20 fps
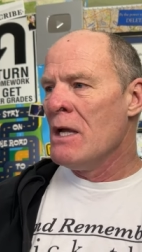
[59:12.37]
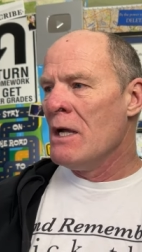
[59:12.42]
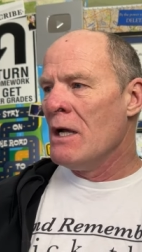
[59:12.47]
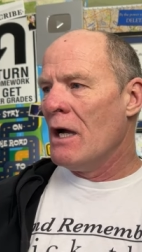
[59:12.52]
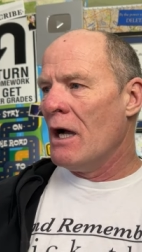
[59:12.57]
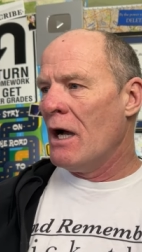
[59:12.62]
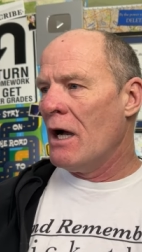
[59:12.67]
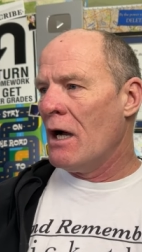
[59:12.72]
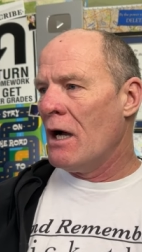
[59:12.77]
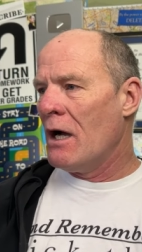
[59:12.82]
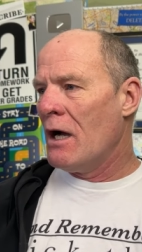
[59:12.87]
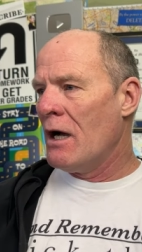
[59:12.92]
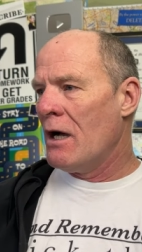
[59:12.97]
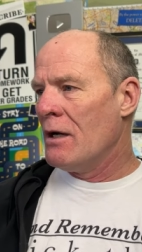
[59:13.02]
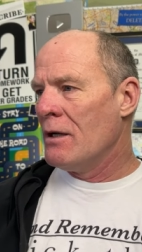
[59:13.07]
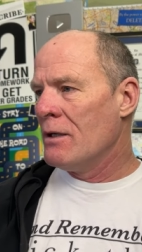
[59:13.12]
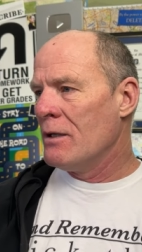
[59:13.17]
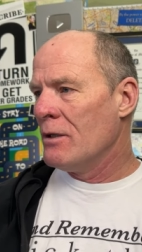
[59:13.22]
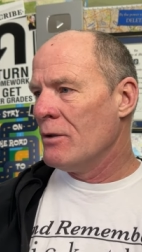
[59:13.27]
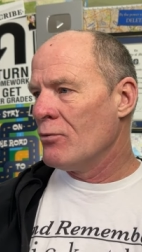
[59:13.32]
Uh,
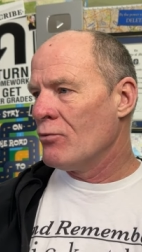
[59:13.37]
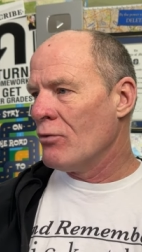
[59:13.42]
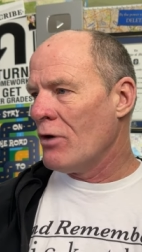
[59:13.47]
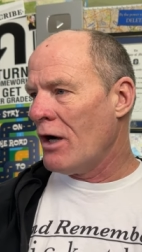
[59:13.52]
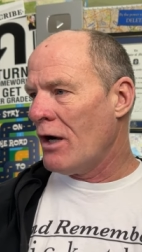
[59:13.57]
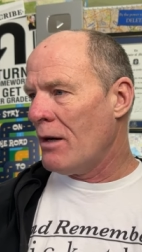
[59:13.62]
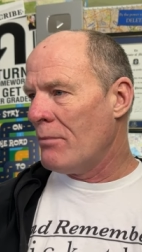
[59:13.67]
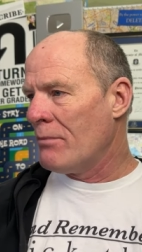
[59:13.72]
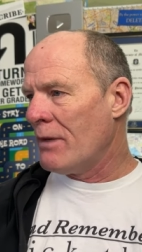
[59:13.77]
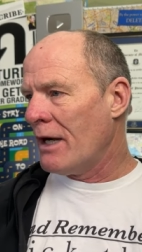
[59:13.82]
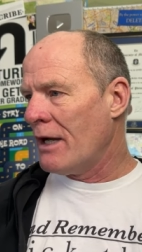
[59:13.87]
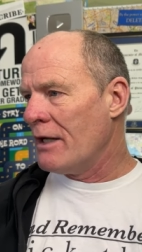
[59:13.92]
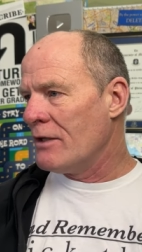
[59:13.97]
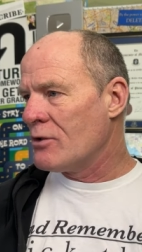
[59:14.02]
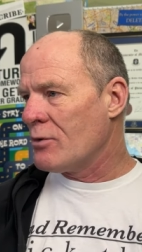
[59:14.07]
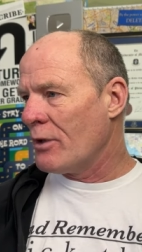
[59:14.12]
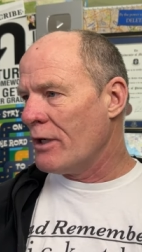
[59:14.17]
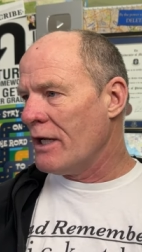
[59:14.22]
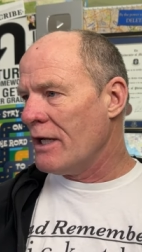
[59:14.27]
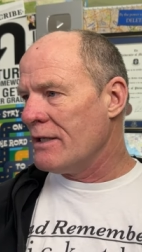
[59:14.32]
Rob, my
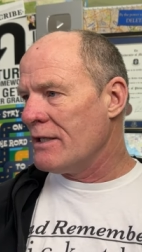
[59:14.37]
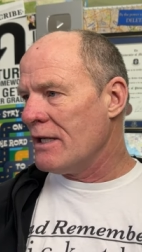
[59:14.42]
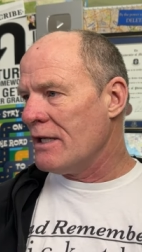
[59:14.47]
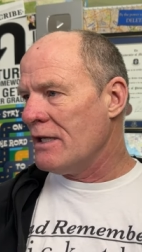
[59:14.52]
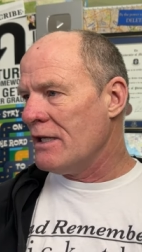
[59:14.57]
2018